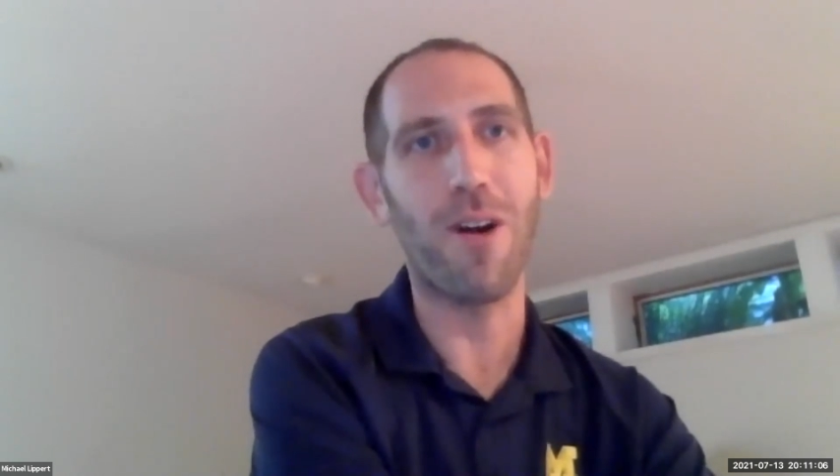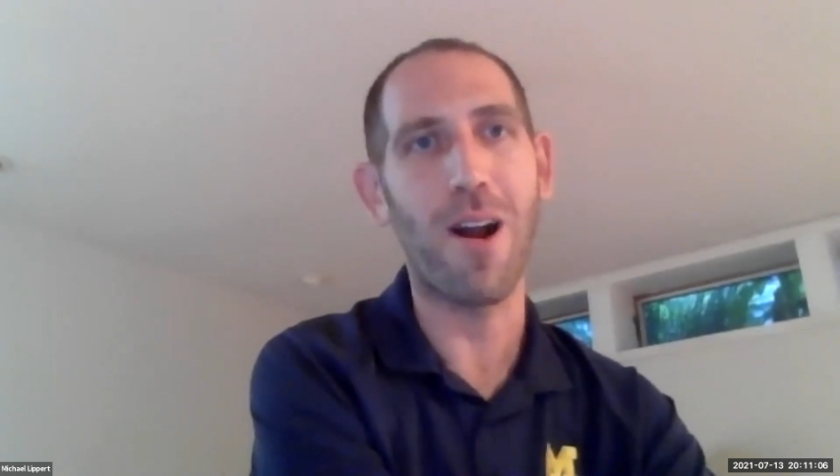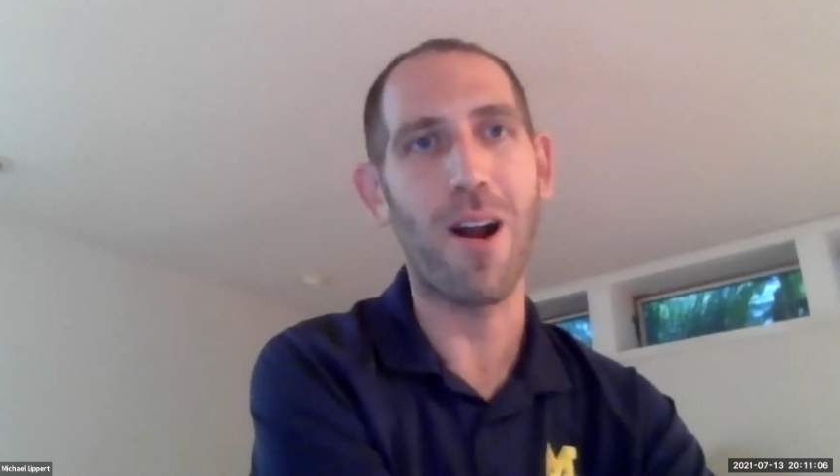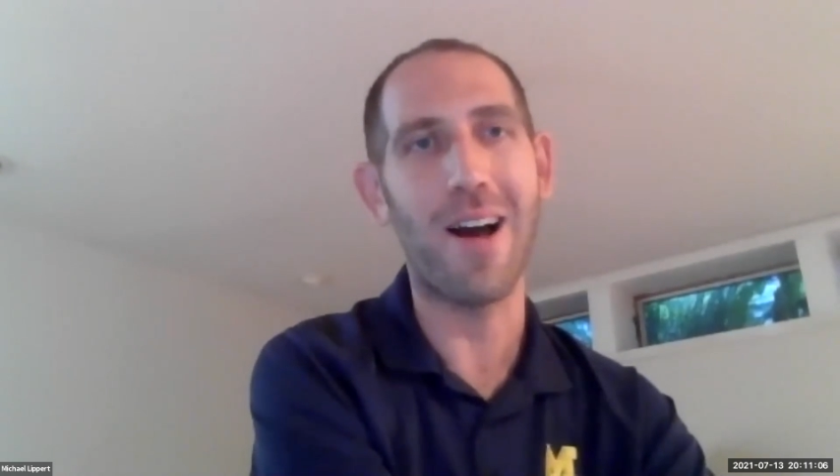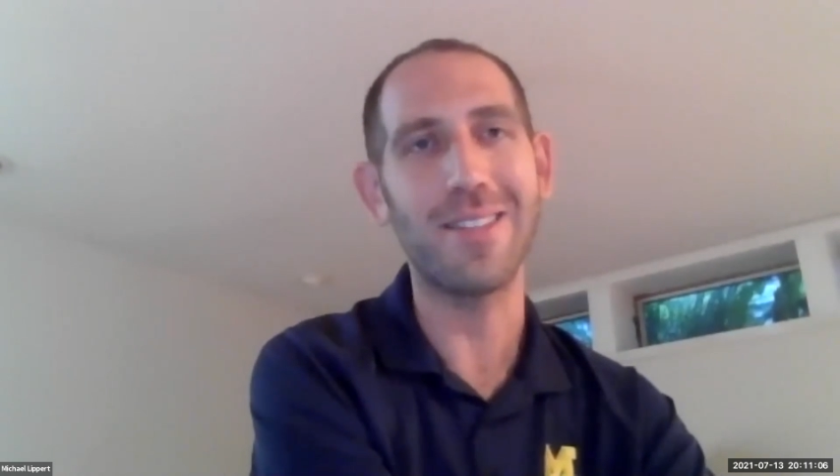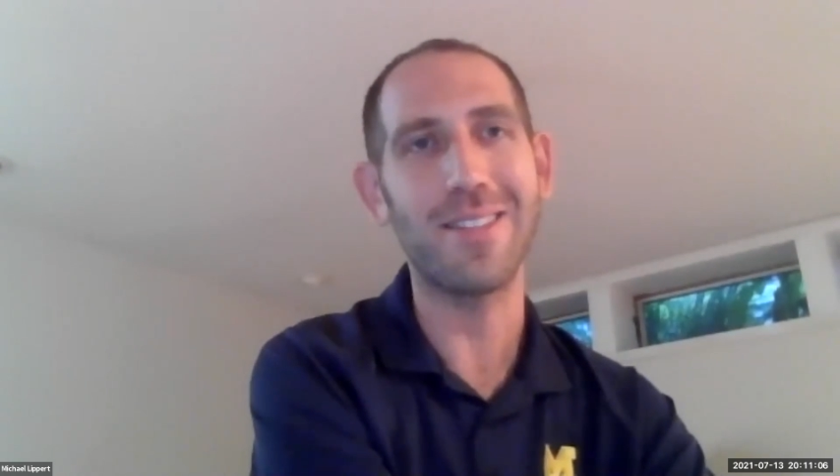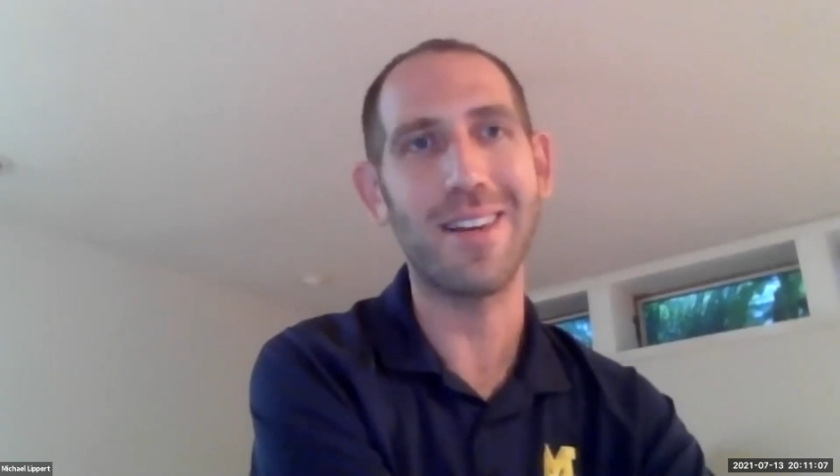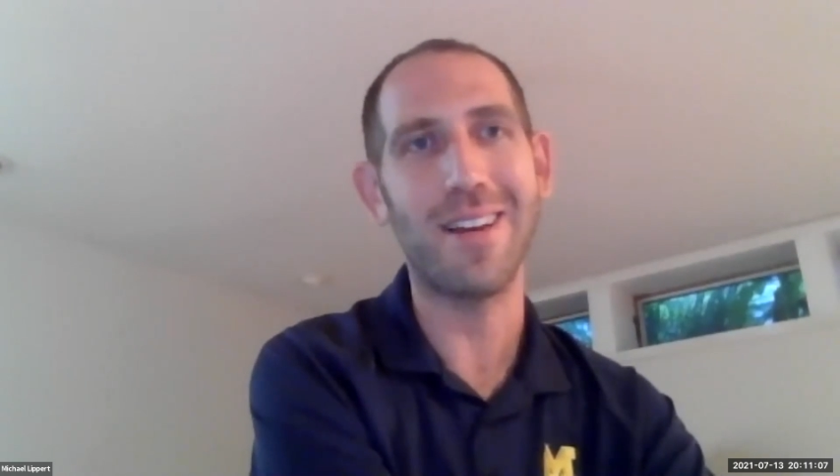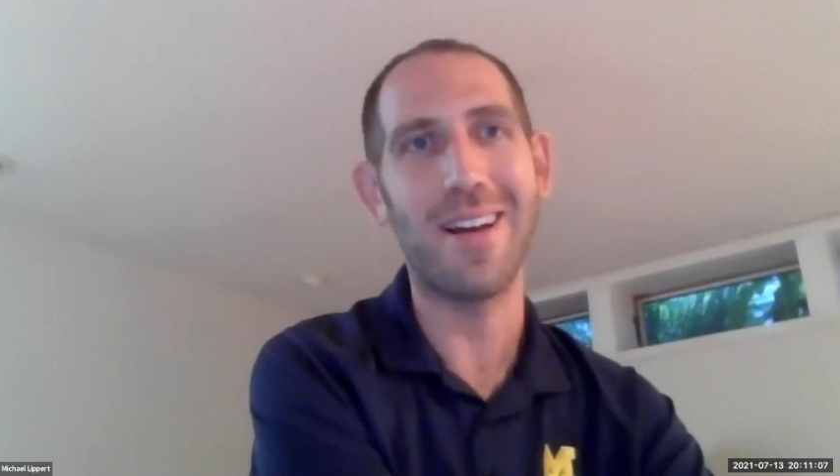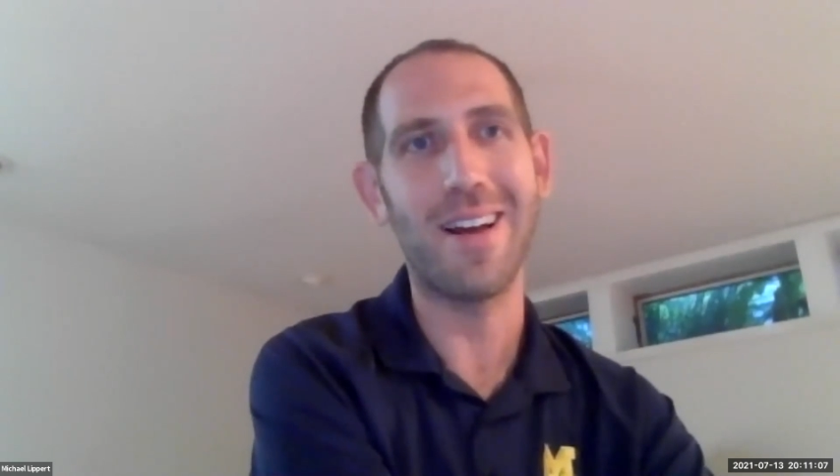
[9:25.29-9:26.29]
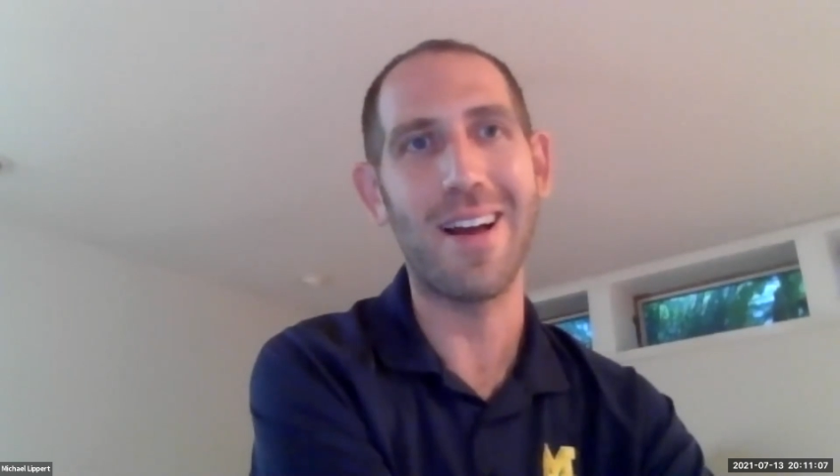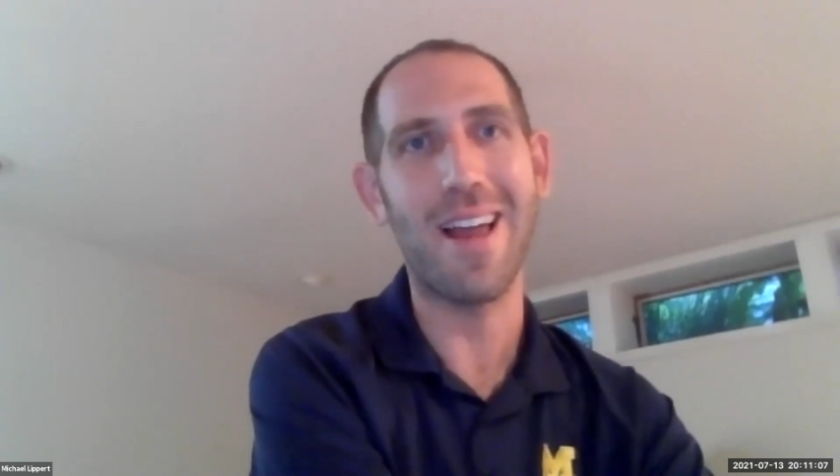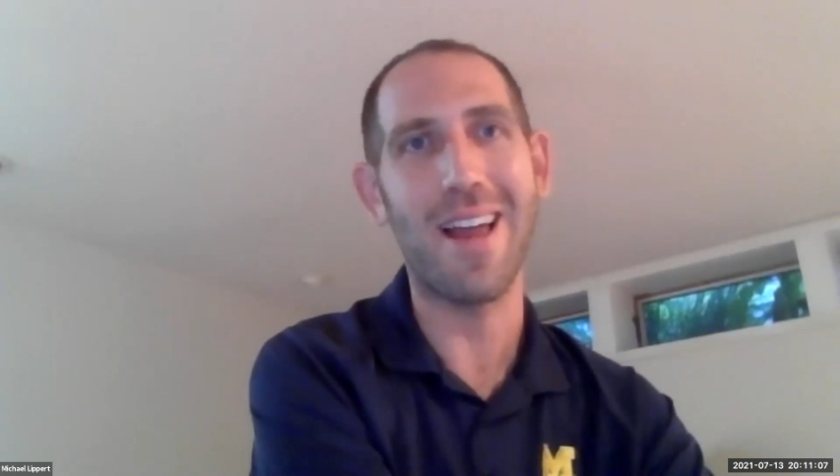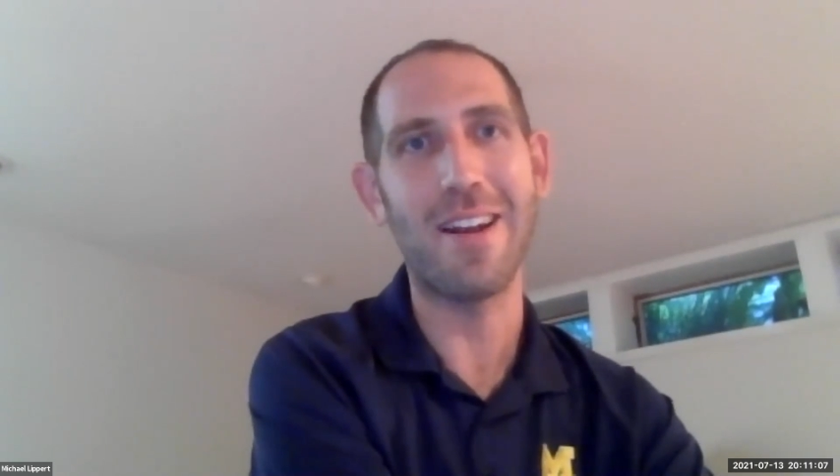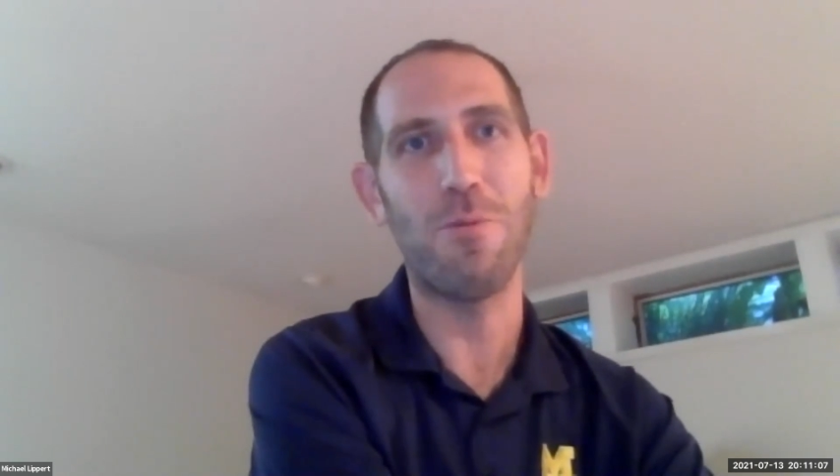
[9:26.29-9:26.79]
Ross
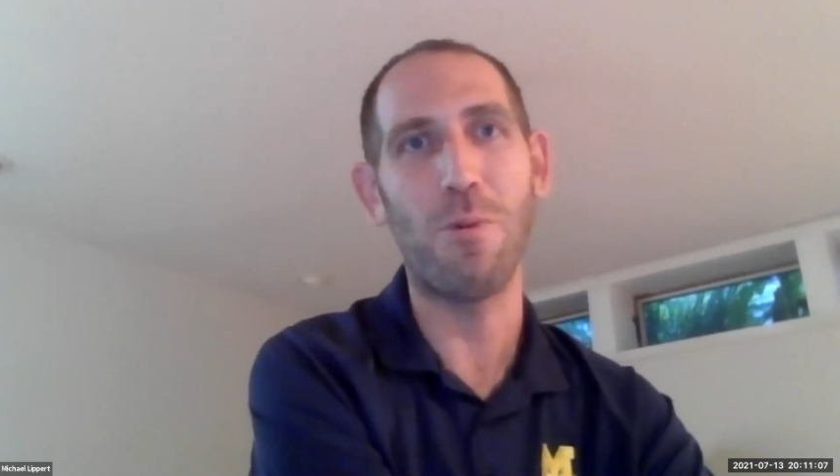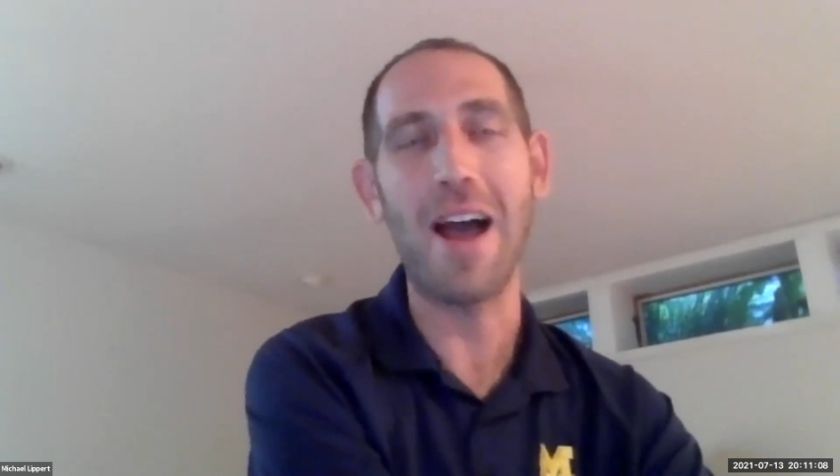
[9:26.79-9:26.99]
and